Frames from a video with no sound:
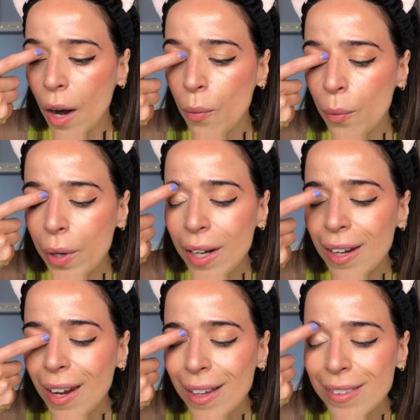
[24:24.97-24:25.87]
I really
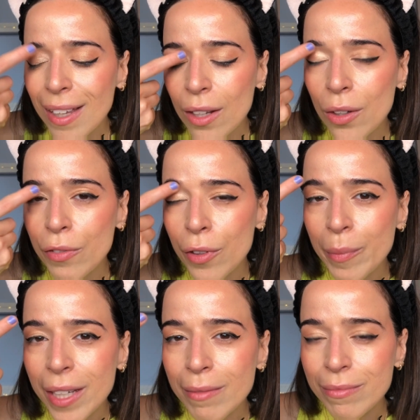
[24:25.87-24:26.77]
like that look for
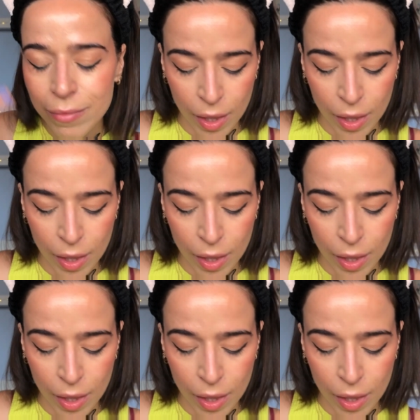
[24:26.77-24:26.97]
me.